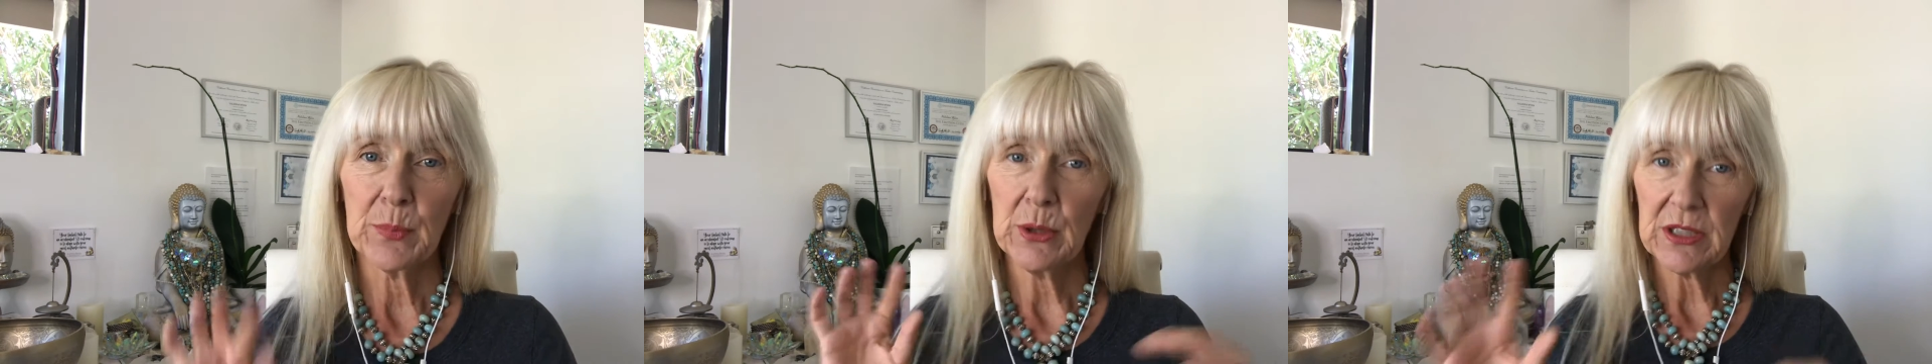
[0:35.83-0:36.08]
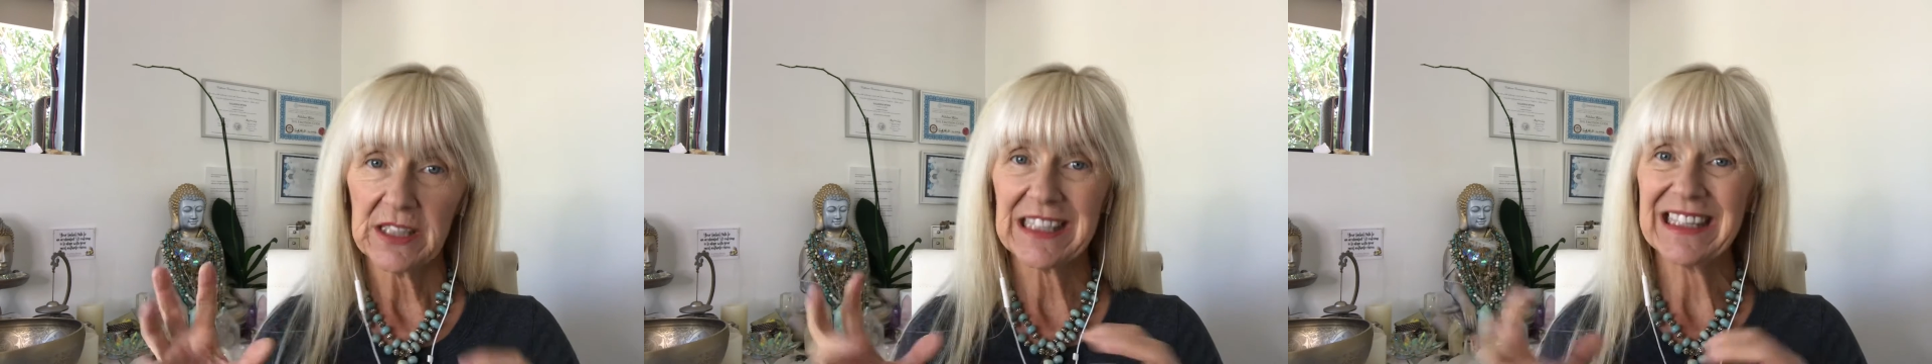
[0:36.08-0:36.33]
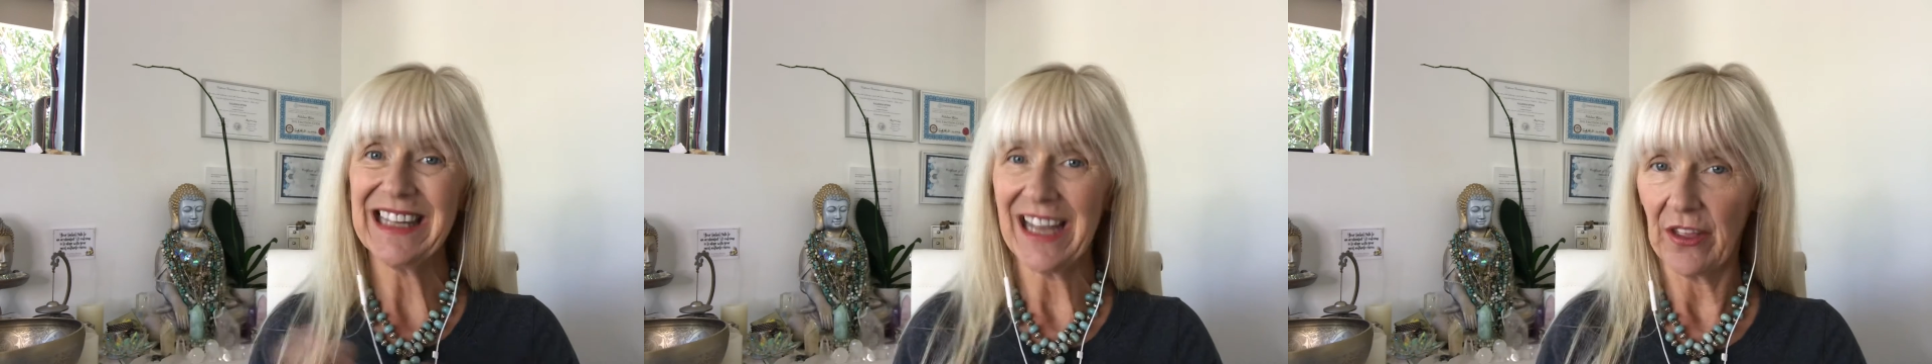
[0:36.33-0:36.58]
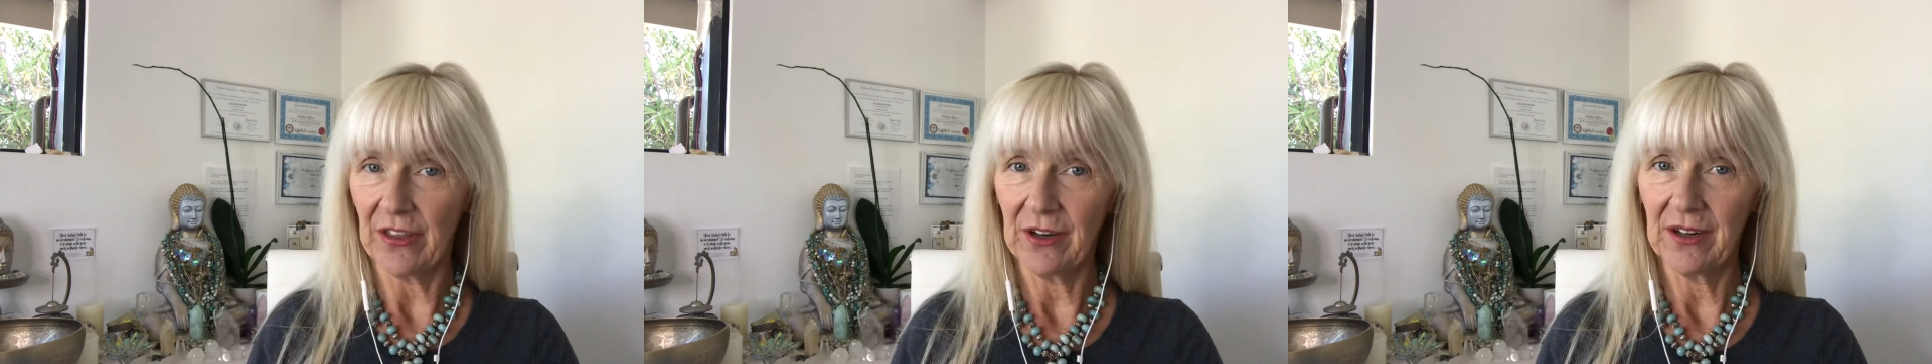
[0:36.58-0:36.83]
put
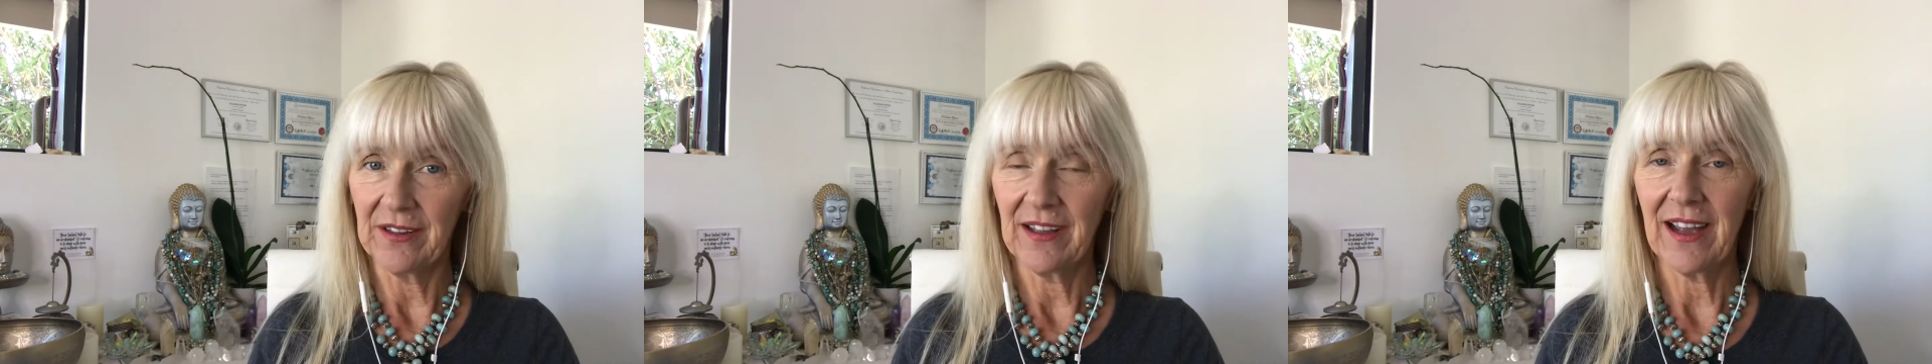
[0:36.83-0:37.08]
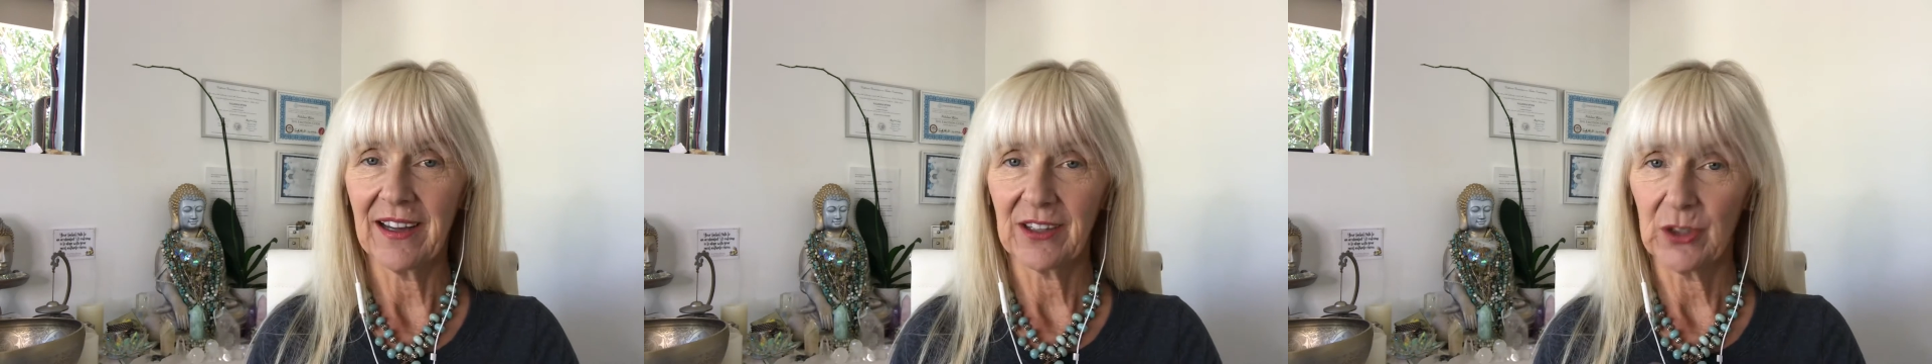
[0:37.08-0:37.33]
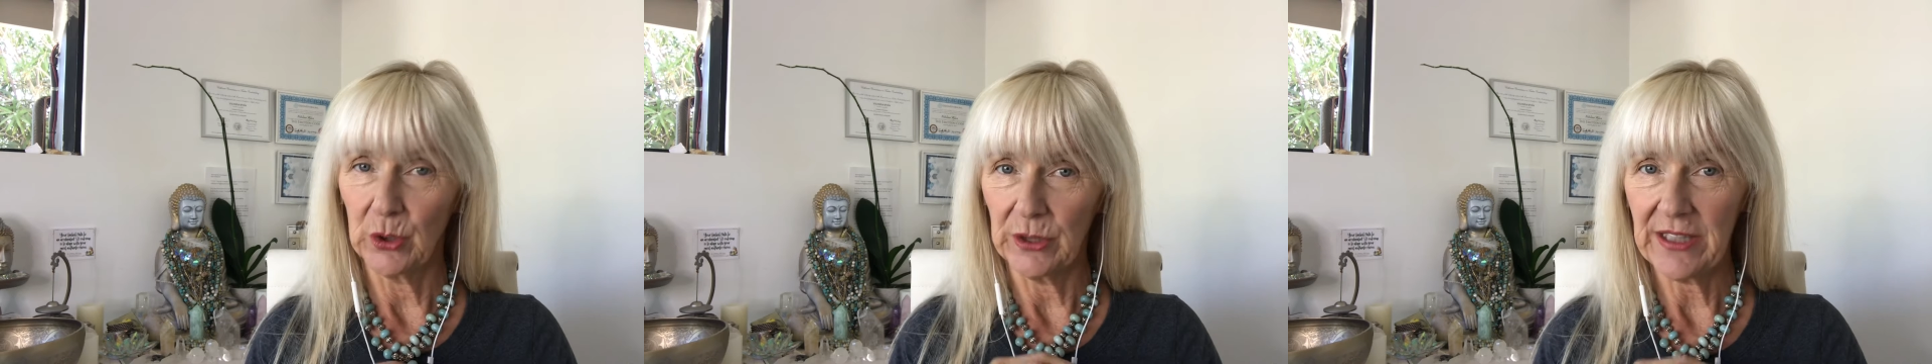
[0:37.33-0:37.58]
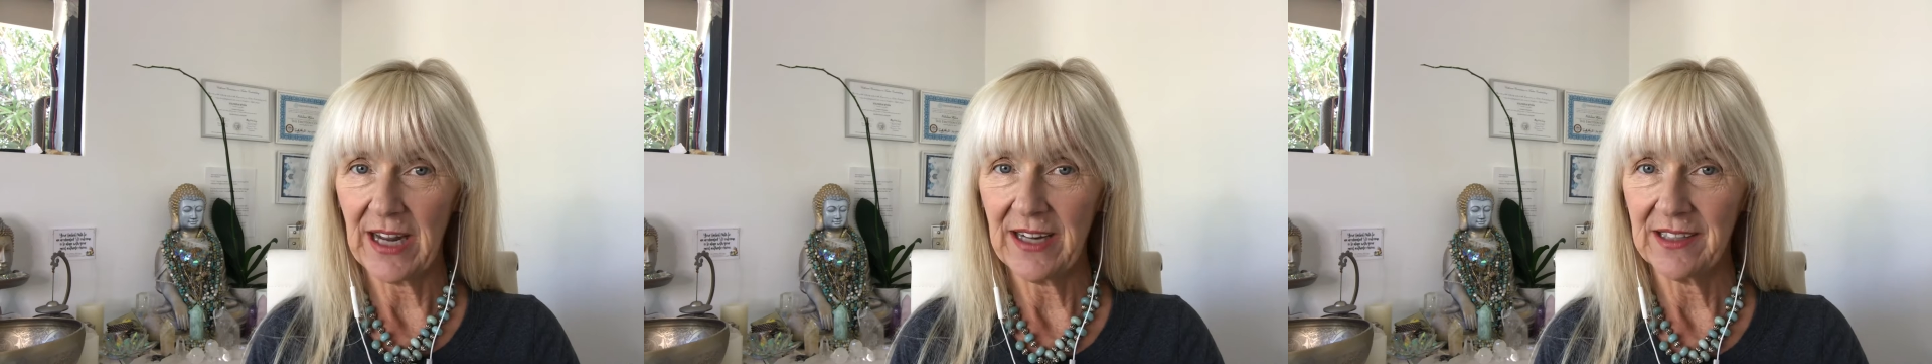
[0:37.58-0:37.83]
together that
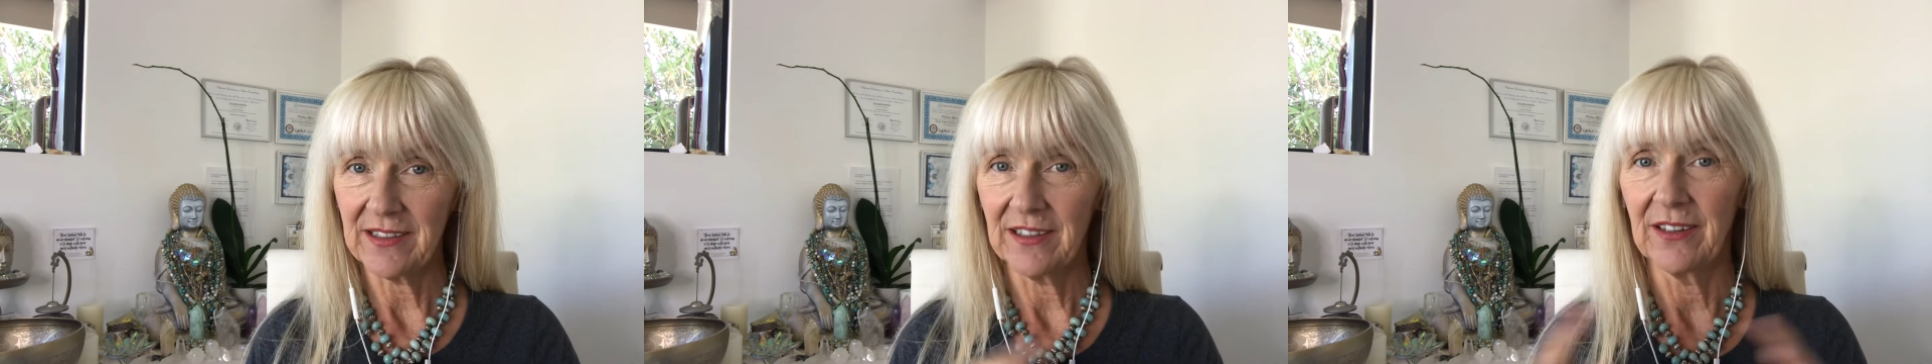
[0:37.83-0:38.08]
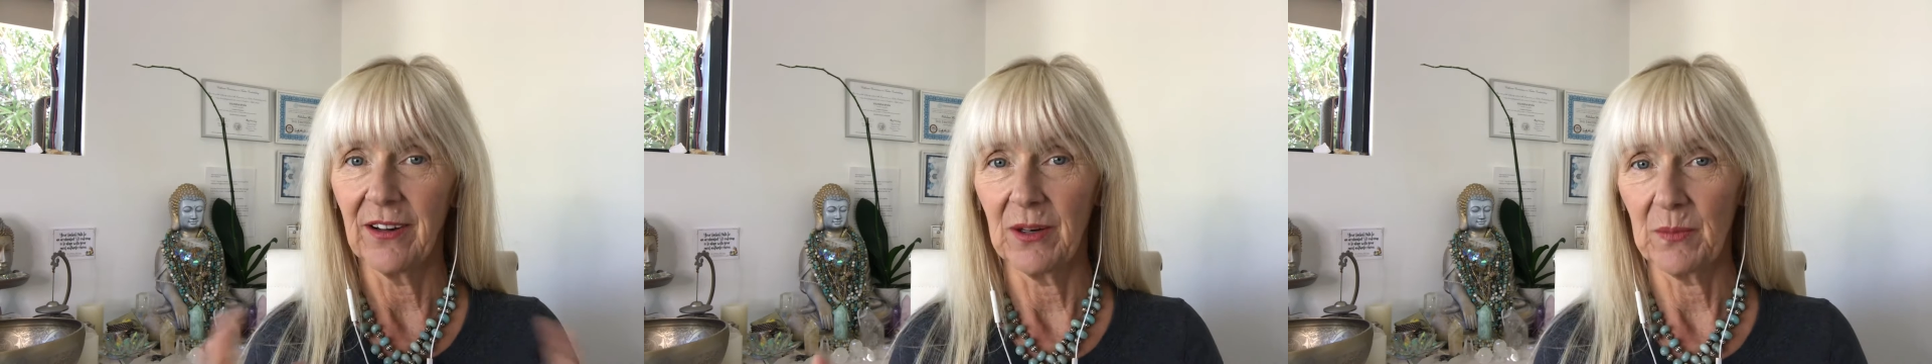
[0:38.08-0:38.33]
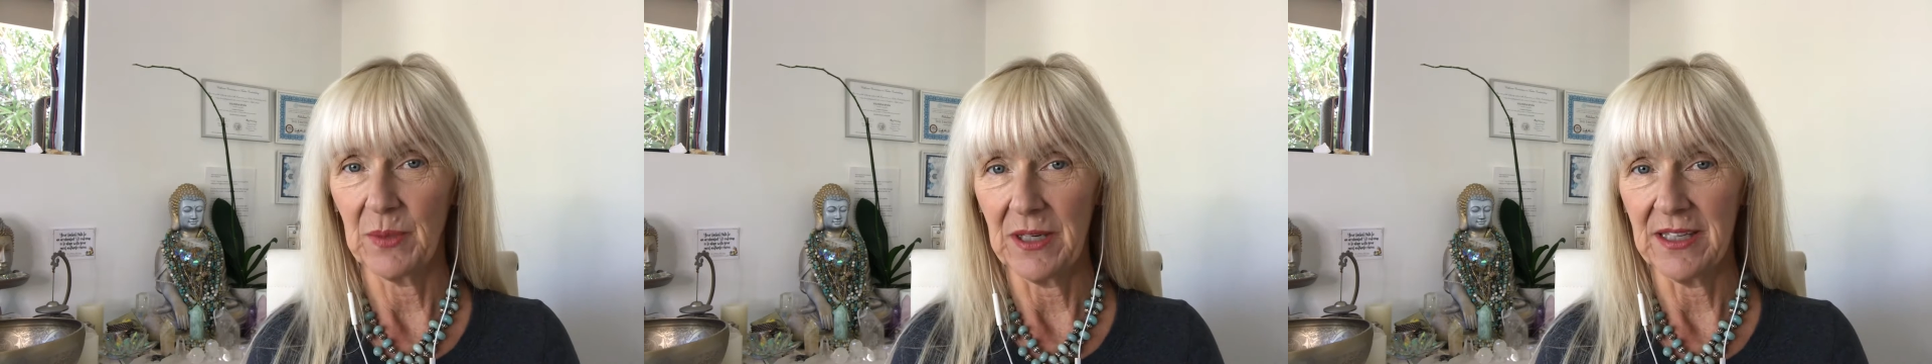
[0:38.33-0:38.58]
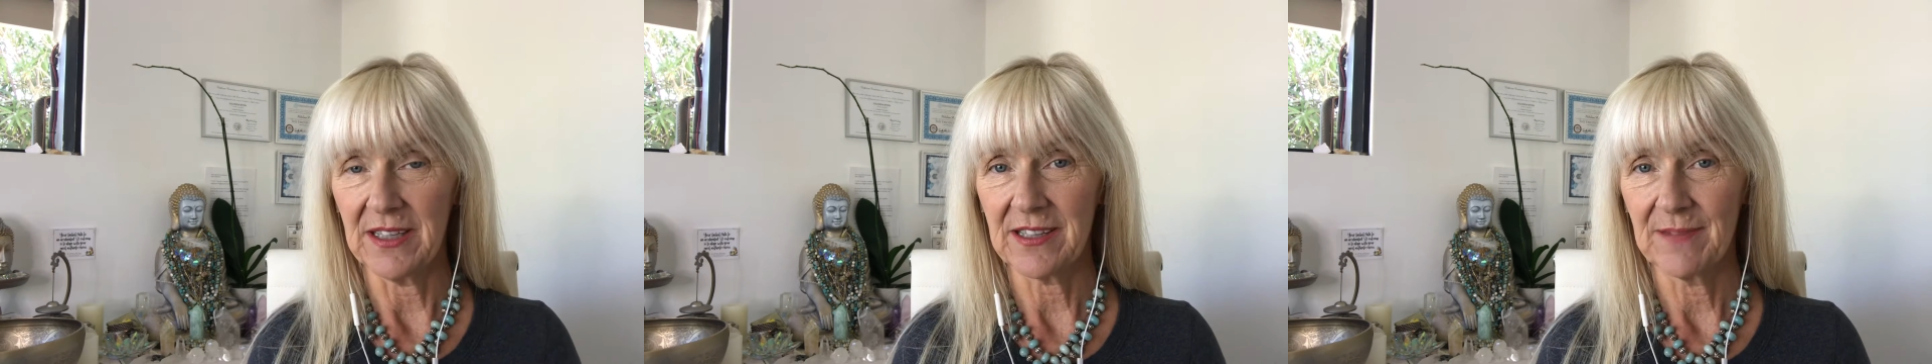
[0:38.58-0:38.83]
create an art
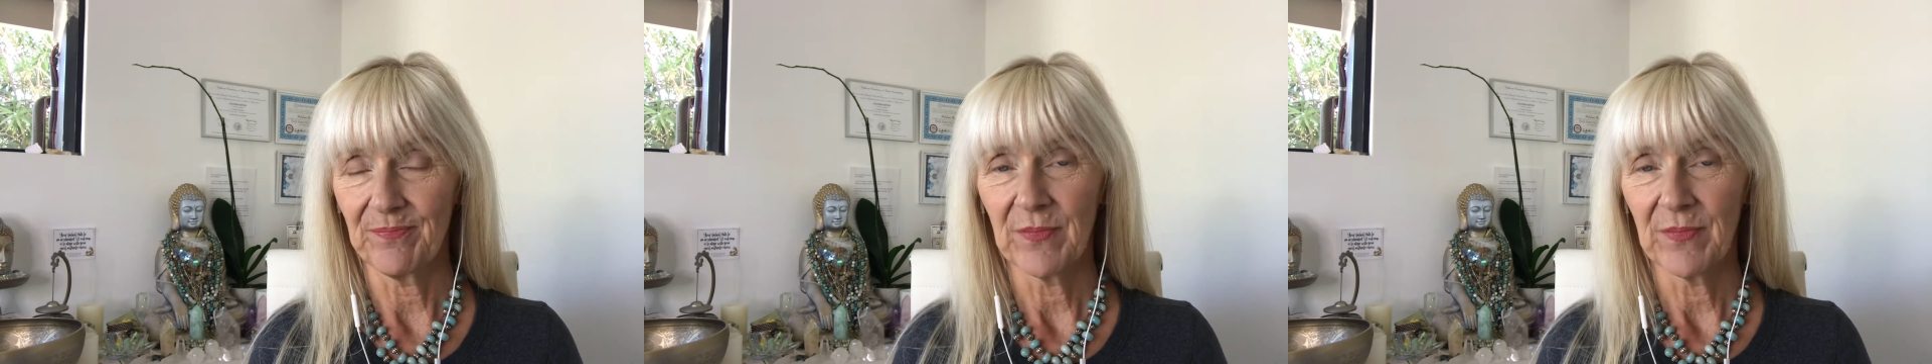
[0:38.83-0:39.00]
piece.